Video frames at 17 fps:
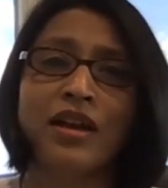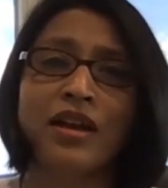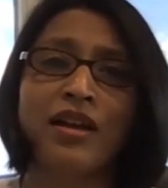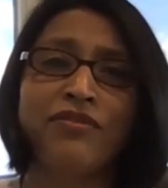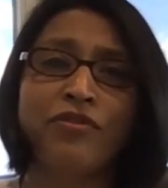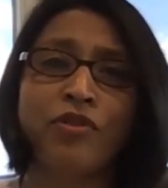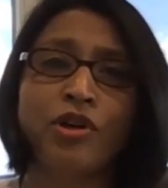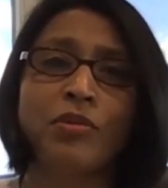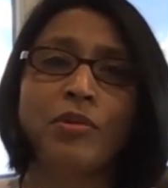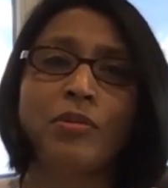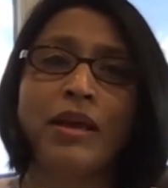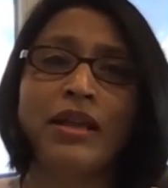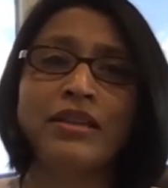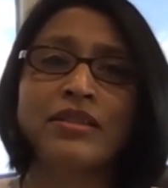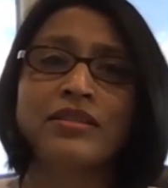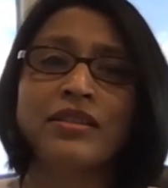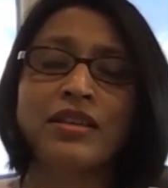affordable
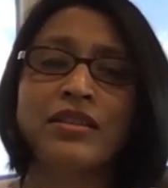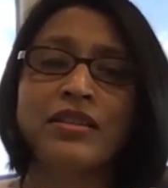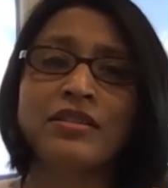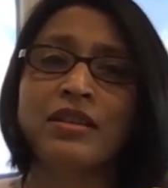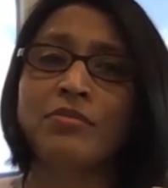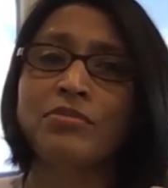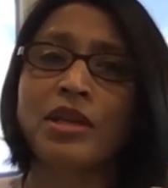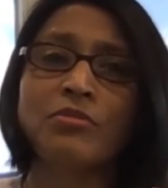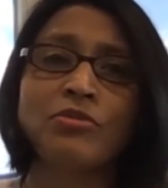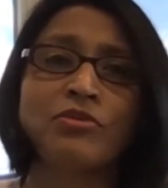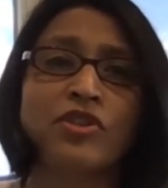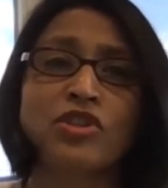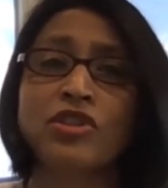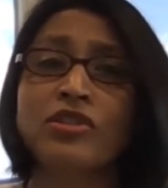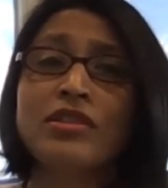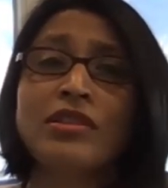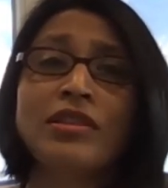medicines, sometimes we're
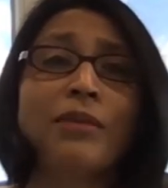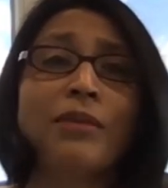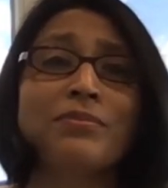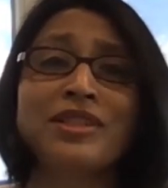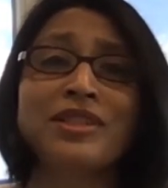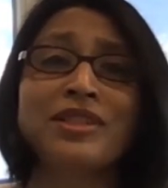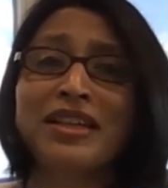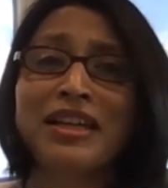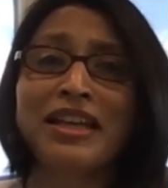just lumped